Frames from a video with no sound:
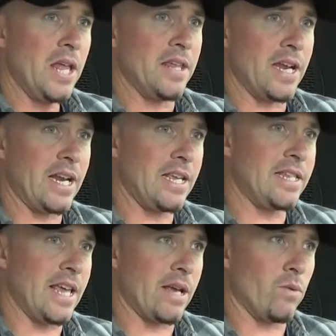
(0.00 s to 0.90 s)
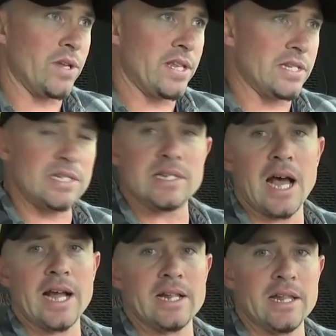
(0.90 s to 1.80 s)
than anything with
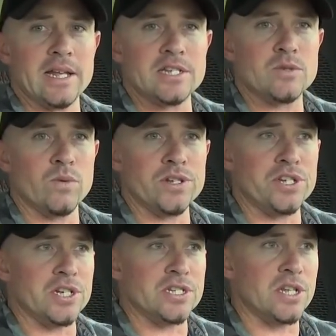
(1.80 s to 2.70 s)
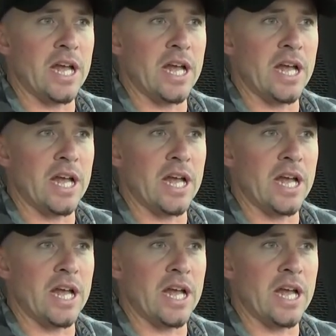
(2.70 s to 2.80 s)
inside this, which is,